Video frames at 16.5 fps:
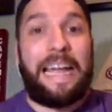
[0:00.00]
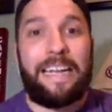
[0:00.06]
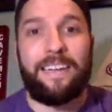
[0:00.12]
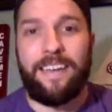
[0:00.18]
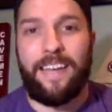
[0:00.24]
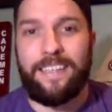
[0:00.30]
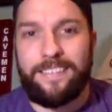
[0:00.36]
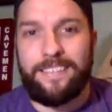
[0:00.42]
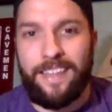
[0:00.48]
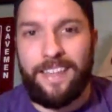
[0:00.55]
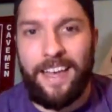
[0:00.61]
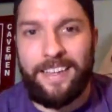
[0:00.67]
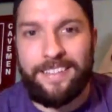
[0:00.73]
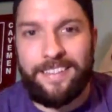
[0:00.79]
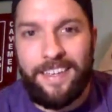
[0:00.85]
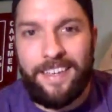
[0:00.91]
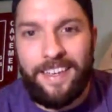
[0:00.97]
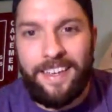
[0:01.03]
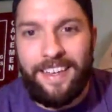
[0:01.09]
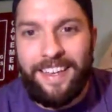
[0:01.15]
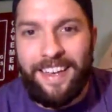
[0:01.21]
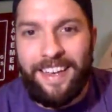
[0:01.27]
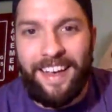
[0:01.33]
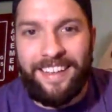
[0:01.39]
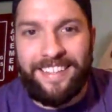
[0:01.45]
not Slack.
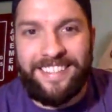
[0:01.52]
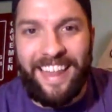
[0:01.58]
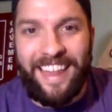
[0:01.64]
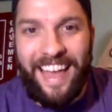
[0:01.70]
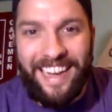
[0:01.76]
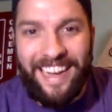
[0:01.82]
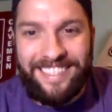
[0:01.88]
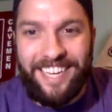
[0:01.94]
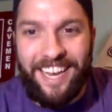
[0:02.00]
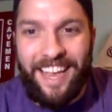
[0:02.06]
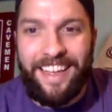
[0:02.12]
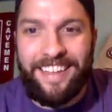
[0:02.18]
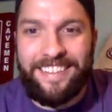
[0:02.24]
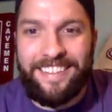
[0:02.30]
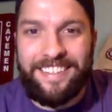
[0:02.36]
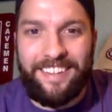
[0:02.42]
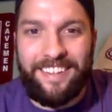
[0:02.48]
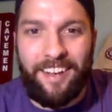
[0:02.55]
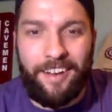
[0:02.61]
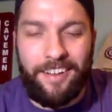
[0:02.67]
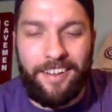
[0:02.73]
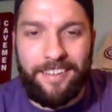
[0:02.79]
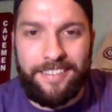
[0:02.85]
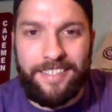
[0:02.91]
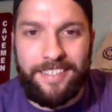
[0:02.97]
Slack chats
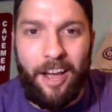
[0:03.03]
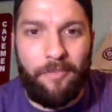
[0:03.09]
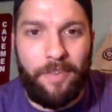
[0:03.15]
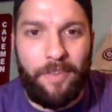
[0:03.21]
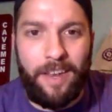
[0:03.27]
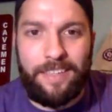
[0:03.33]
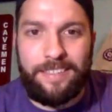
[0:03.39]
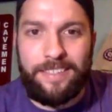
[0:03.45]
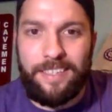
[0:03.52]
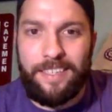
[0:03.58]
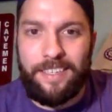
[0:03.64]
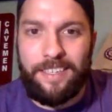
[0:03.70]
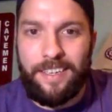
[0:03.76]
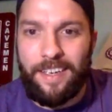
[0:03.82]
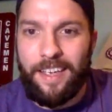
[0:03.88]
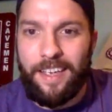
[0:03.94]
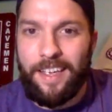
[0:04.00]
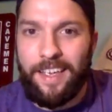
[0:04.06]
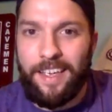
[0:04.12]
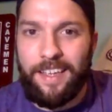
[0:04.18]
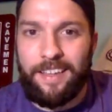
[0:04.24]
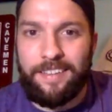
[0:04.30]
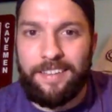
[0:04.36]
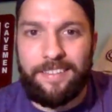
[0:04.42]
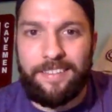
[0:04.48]
on Scout Fantasy.
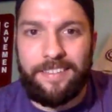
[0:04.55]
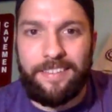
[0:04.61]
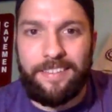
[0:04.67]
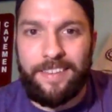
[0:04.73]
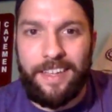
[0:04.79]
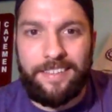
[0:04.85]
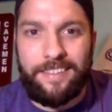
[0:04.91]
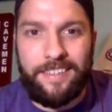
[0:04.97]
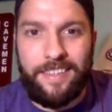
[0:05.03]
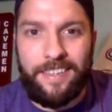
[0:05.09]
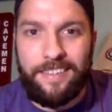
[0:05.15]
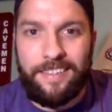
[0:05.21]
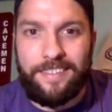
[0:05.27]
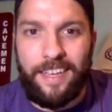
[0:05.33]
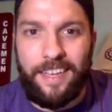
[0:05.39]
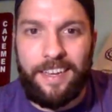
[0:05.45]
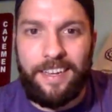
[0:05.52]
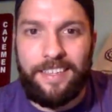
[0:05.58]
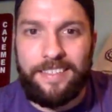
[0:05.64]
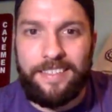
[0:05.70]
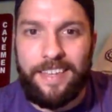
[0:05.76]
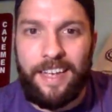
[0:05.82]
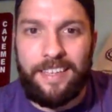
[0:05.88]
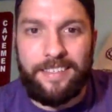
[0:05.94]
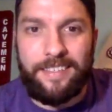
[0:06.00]
And that's it. Take it easy,
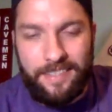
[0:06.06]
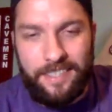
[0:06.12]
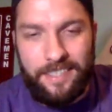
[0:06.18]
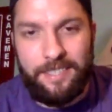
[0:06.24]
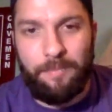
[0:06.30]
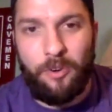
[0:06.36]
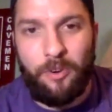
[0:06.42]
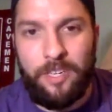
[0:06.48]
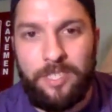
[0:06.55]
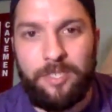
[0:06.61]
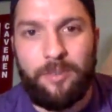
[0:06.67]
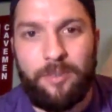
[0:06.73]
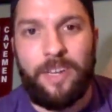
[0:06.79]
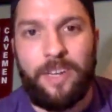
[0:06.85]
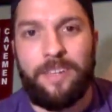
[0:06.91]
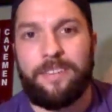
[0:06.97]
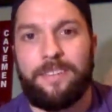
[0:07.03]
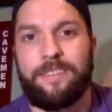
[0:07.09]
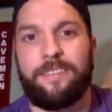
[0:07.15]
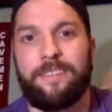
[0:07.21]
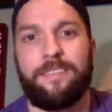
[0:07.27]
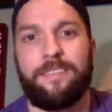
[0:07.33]
guys. Let's see some green screens.